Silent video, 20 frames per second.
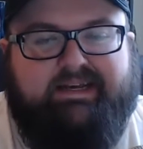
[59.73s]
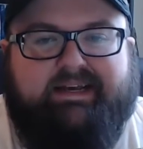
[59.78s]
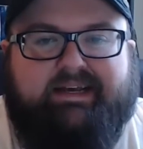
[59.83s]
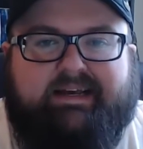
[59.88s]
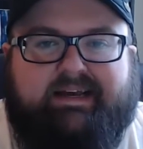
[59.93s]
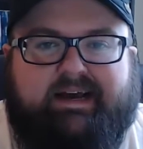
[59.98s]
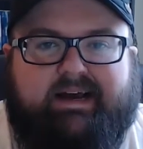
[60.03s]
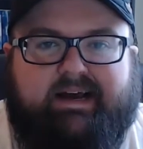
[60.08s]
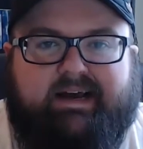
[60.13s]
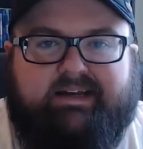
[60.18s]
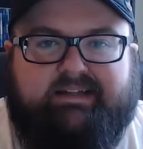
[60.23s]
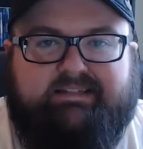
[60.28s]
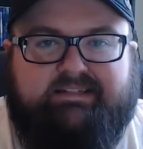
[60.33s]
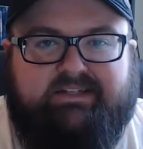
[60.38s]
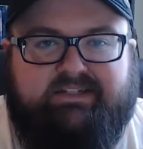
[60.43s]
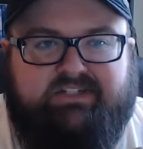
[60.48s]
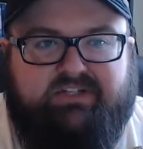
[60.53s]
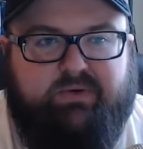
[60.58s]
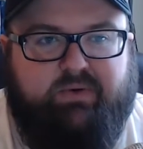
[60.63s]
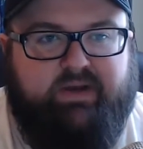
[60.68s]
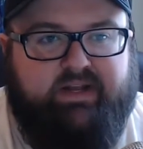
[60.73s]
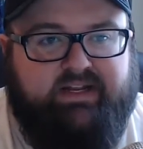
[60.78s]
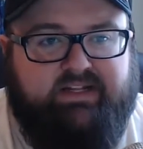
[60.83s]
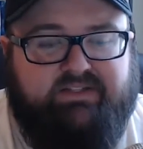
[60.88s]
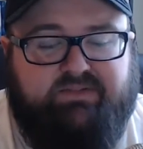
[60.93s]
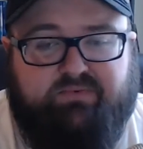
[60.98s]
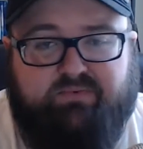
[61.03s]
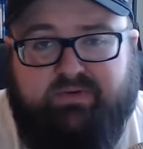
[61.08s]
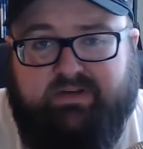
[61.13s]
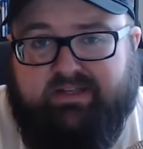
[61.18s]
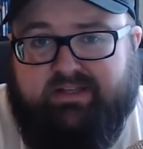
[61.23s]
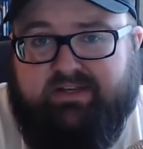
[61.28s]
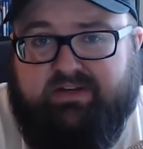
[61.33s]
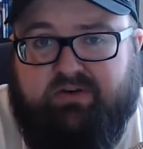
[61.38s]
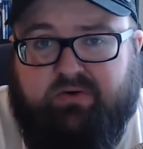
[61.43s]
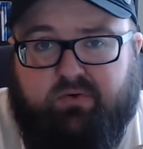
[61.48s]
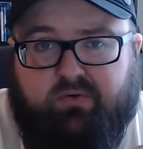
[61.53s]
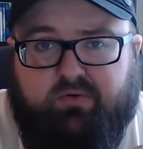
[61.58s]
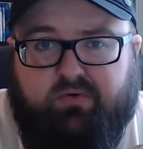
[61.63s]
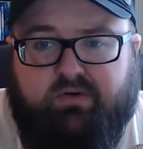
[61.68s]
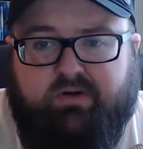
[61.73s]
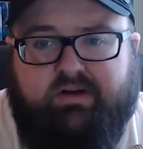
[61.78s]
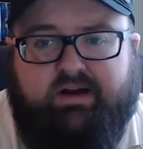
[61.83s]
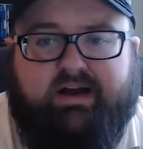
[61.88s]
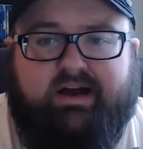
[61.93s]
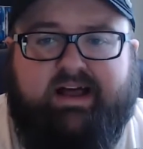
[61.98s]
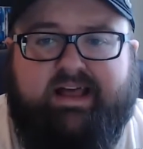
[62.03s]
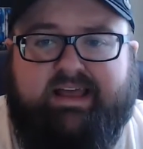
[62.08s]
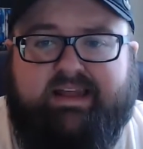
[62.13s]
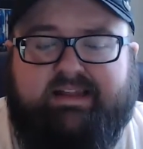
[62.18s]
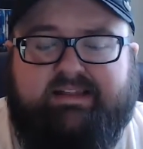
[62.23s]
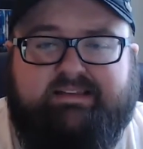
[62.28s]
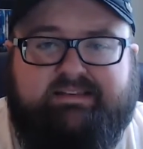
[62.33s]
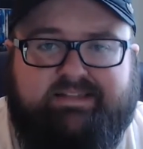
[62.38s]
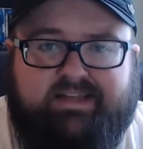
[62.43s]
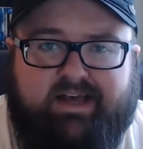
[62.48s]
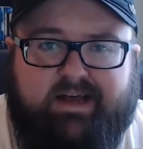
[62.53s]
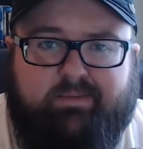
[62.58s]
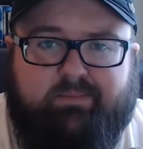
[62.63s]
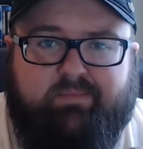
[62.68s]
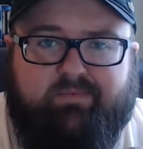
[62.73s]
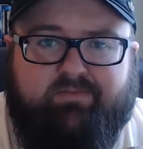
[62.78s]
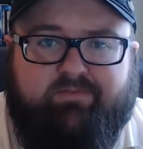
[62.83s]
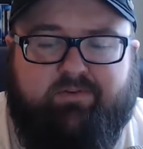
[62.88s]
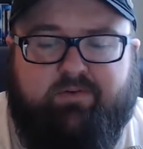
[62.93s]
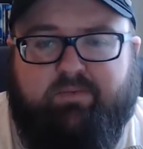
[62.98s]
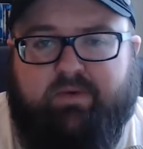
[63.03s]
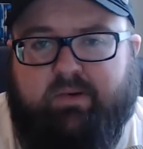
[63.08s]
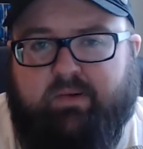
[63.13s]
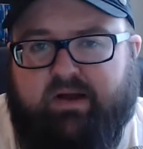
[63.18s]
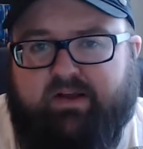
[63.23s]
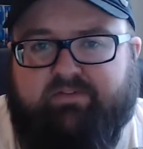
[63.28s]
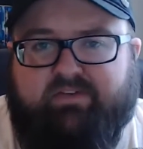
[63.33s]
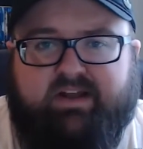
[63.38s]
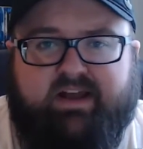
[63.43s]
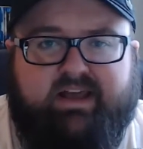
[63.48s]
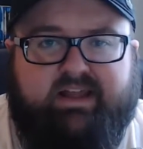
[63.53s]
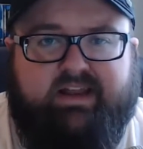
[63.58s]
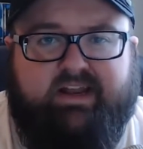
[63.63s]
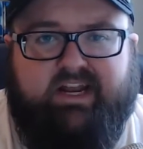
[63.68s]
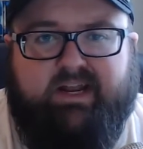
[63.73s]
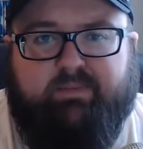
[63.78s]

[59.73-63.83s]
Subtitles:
to do it. It's really cool. It ends up, for my wife and I, it ended up